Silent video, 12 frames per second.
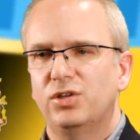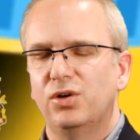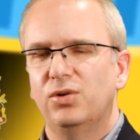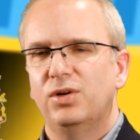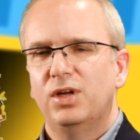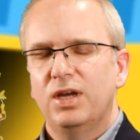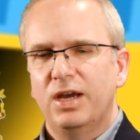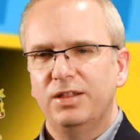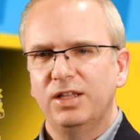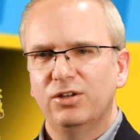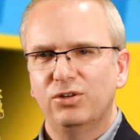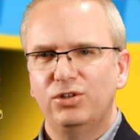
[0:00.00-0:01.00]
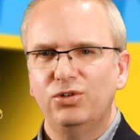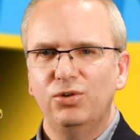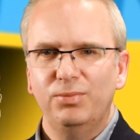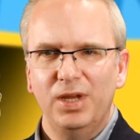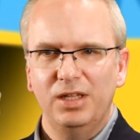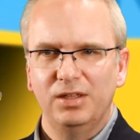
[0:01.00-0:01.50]
So I think there are
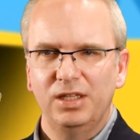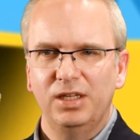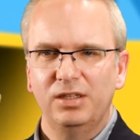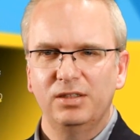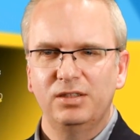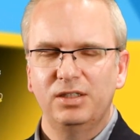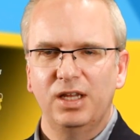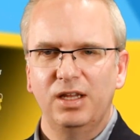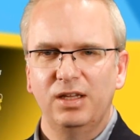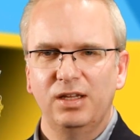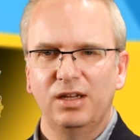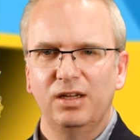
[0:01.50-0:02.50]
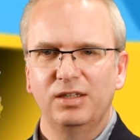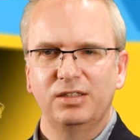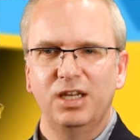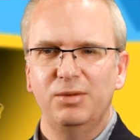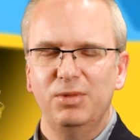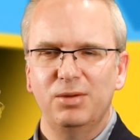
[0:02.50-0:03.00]
two main things that
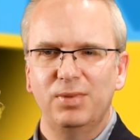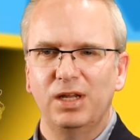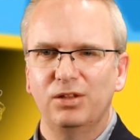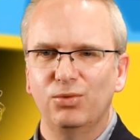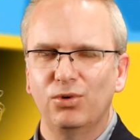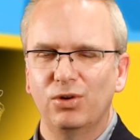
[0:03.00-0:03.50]
excite me about the